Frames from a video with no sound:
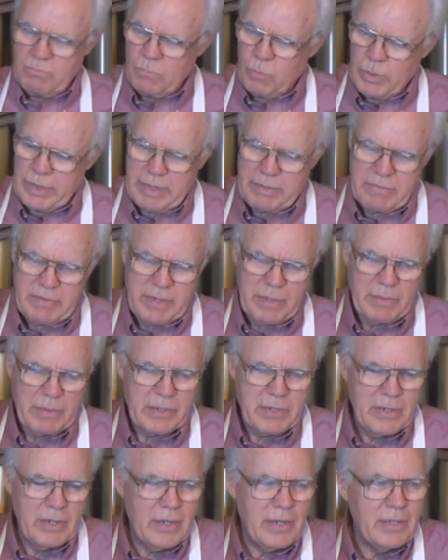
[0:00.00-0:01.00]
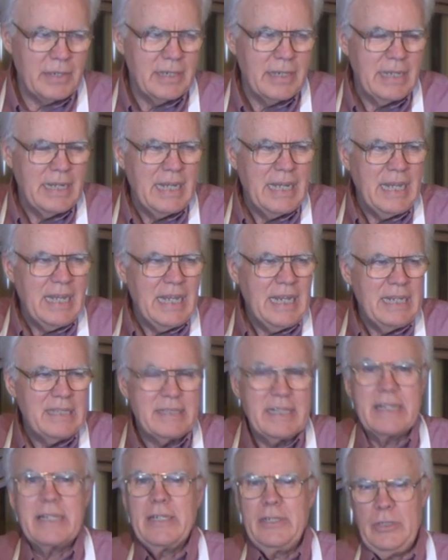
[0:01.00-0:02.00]
whatever they were called,
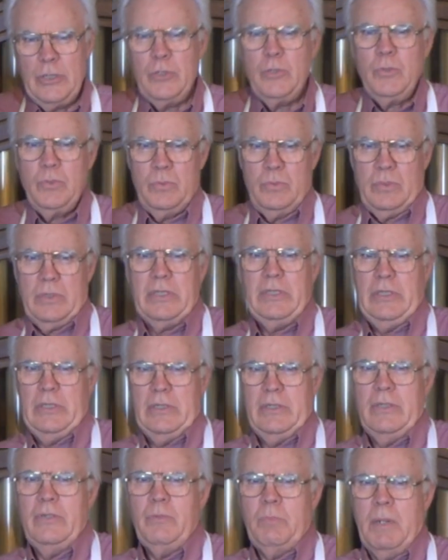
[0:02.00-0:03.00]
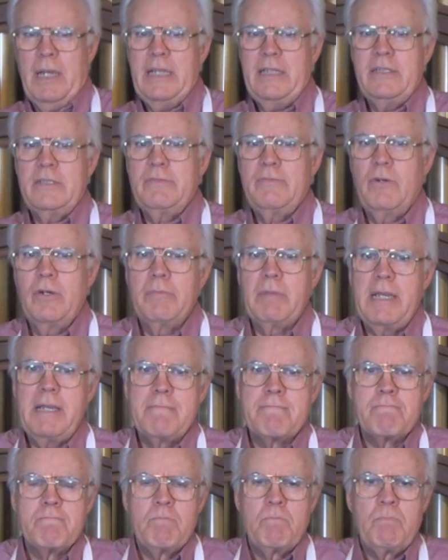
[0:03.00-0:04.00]
say, can you play this for me?
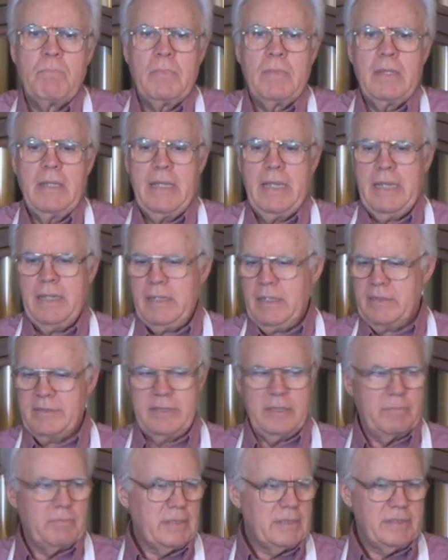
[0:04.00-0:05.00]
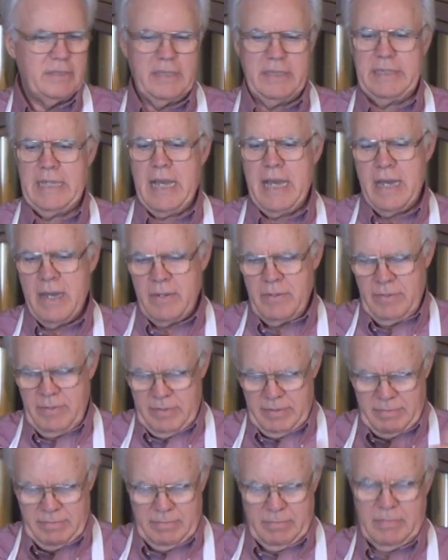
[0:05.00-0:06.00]
And they'll simply sit
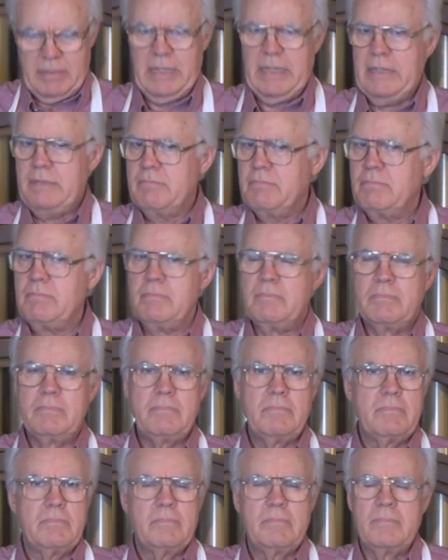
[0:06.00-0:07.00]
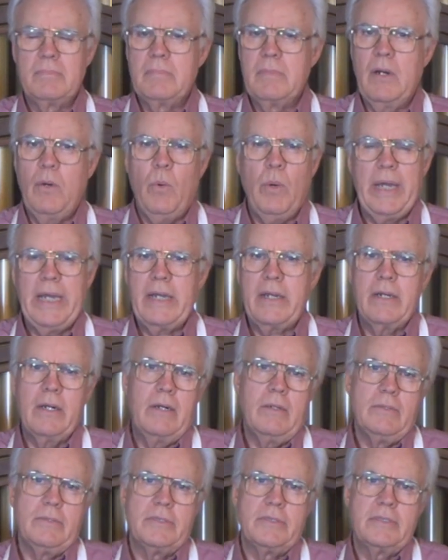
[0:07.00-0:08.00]
down and away it
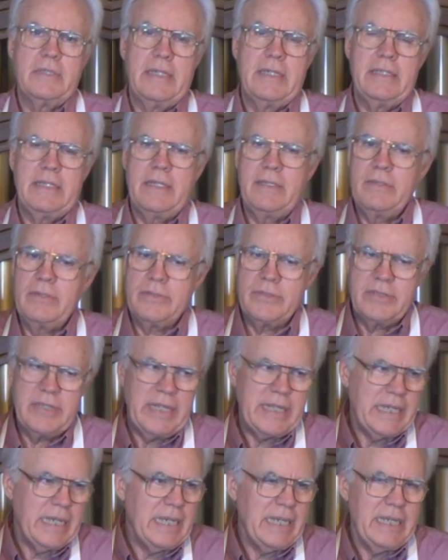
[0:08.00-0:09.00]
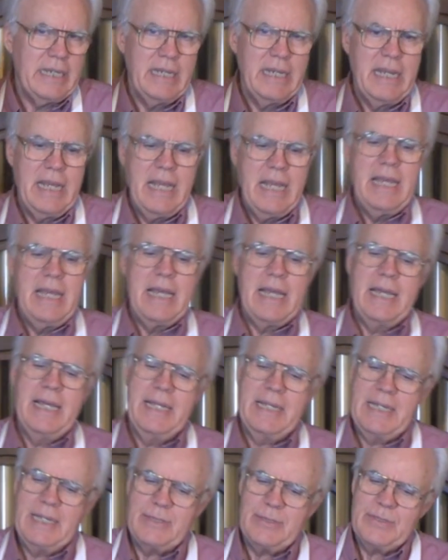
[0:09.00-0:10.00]
goes, and then they're singing.
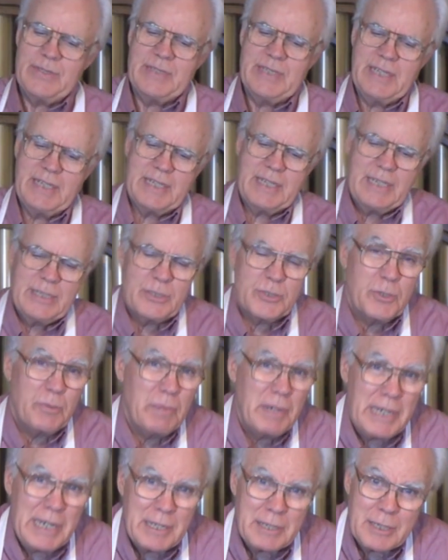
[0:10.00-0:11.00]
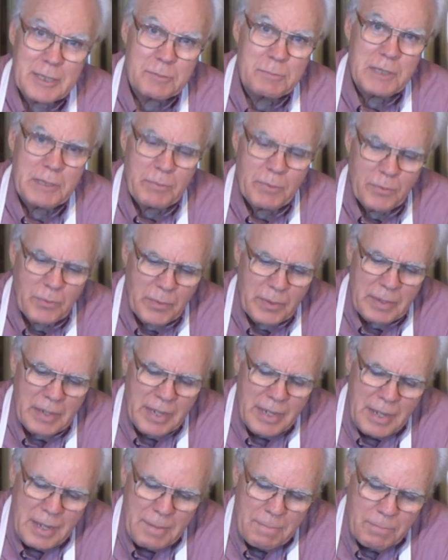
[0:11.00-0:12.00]
And the interesting thing, so many of these people would
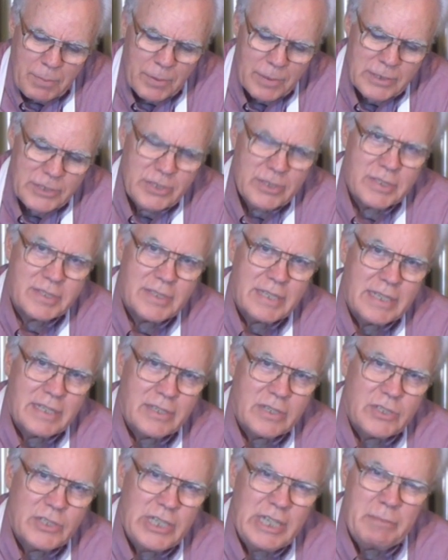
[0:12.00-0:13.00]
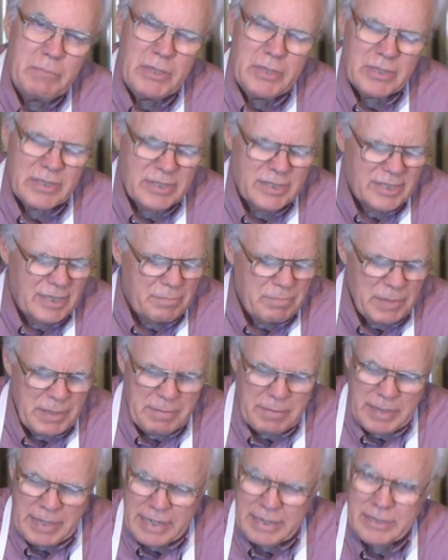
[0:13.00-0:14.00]
purchase the sheet music. Some
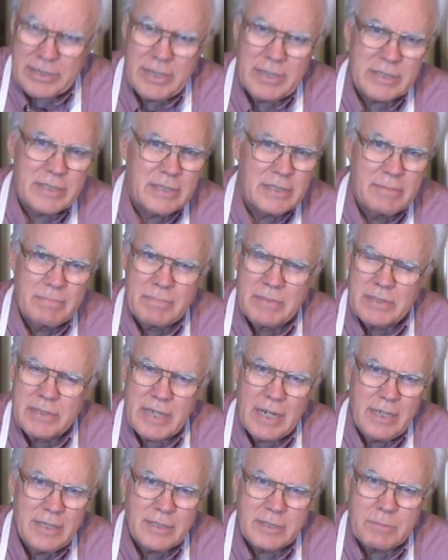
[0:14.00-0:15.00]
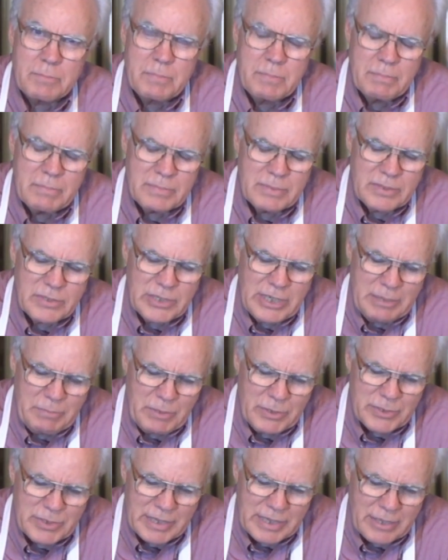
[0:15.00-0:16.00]
people had just tons of sheet
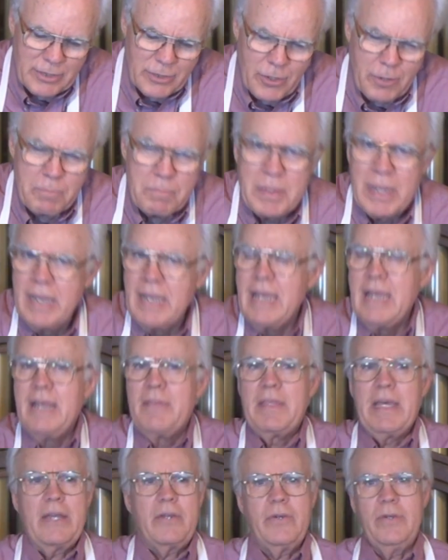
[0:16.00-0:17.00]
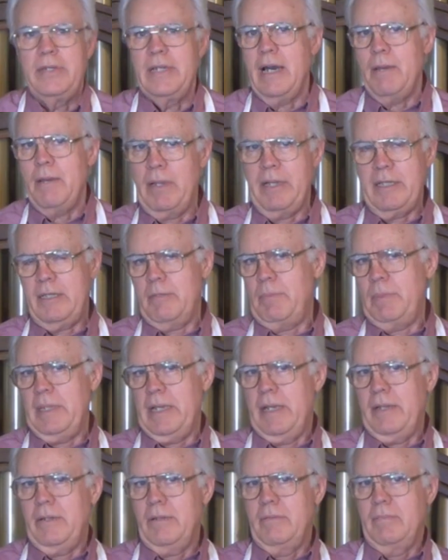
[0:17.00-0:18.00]
music at home. They could play the
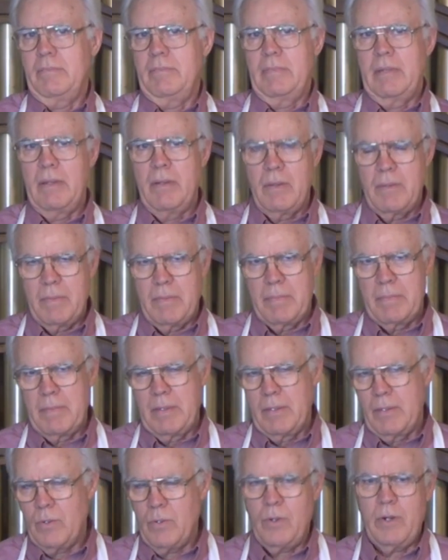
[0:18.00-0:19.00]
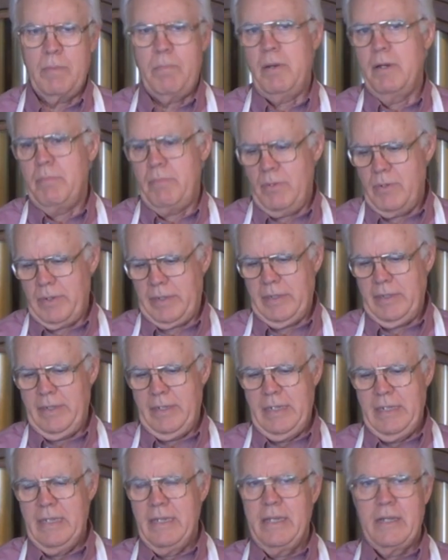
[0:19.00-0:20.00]
piano or pump organ,
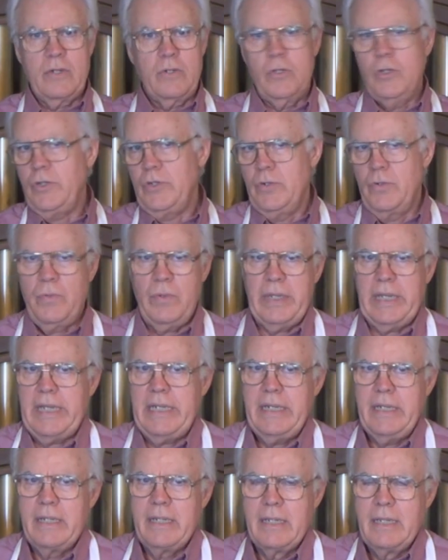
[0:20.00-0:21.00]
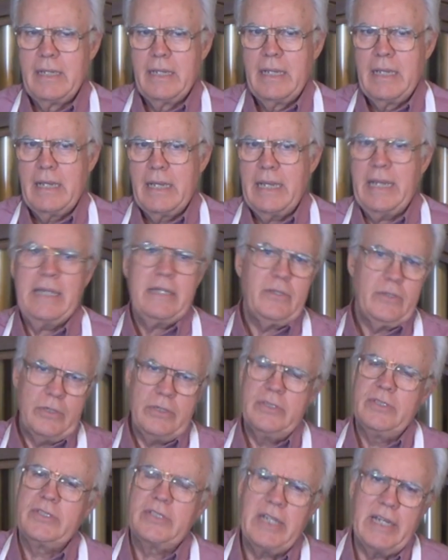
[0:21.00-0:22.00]
couldn't read, and
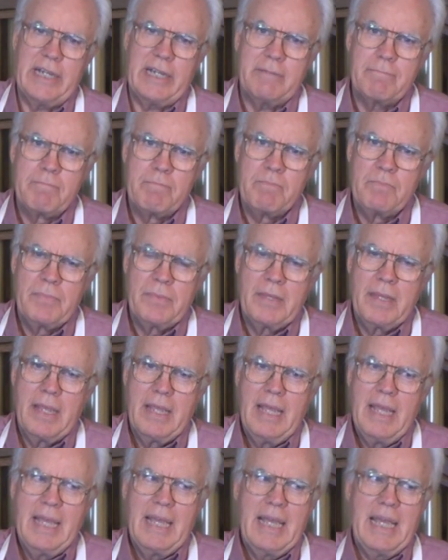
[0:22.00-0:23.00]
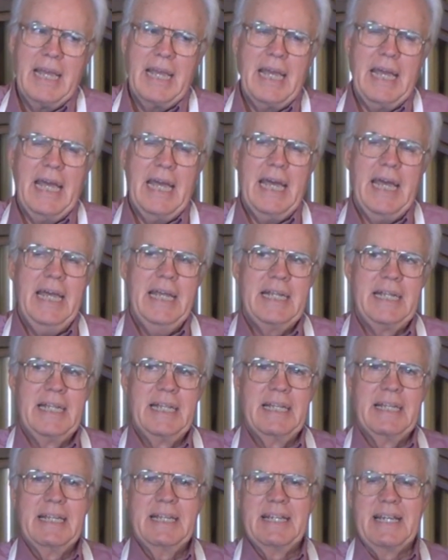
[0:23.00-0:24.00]
couldn't sing. And
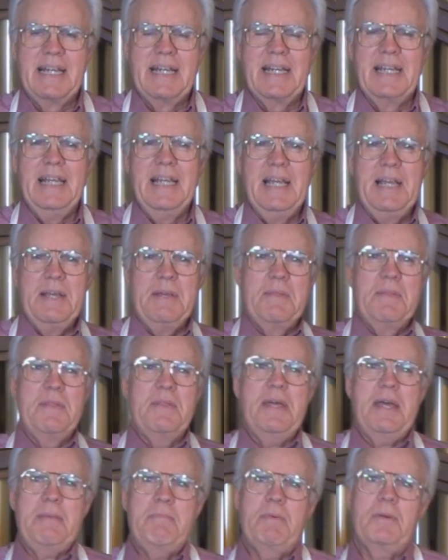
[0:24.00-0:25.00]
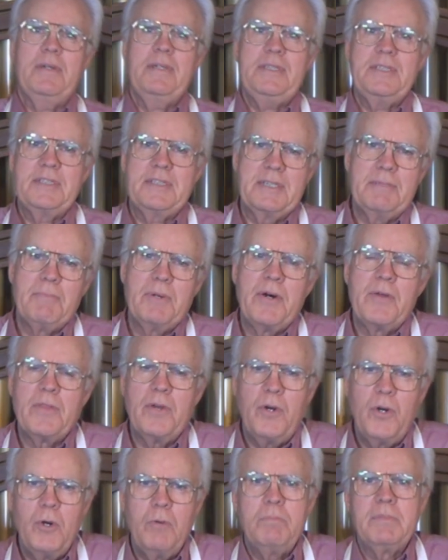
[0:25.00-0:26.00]
they purchased them on
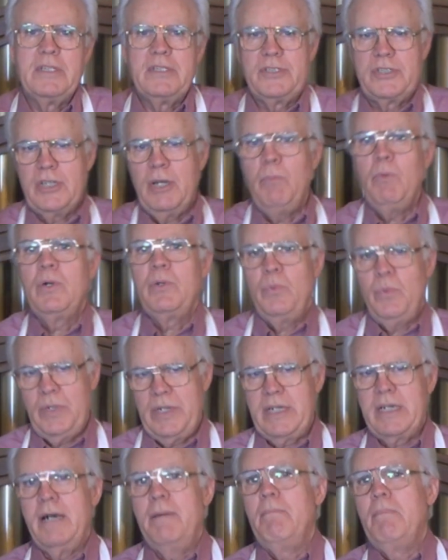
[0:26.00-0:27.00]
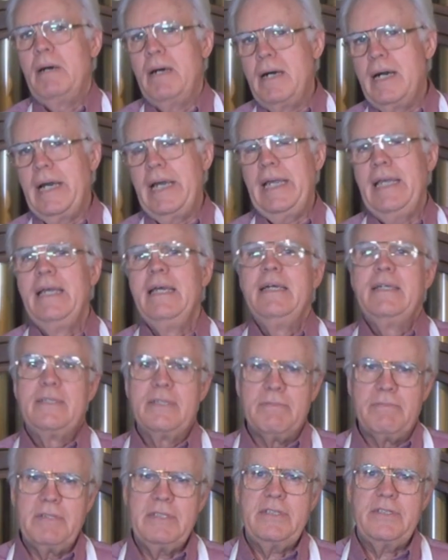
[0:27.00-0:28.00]
the hope that someone would come by
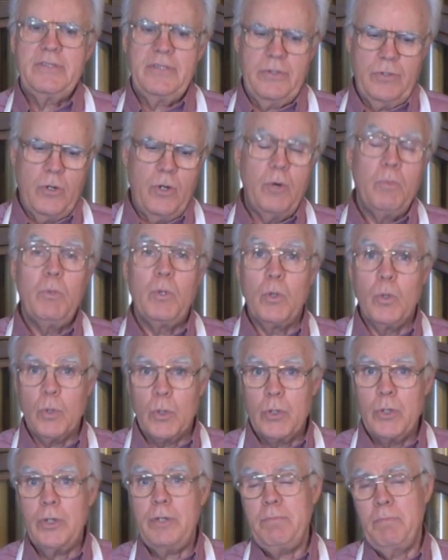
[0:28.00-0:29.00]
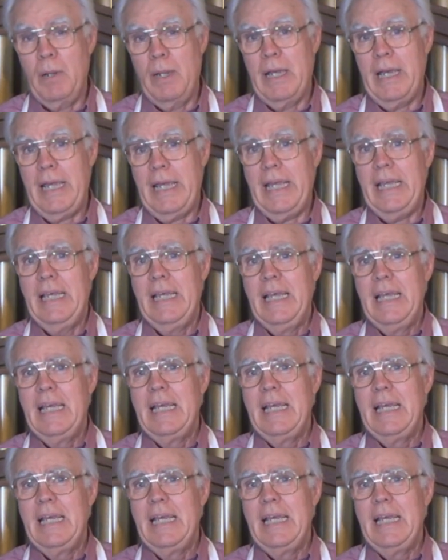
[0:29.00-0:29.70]
to visit their home who could play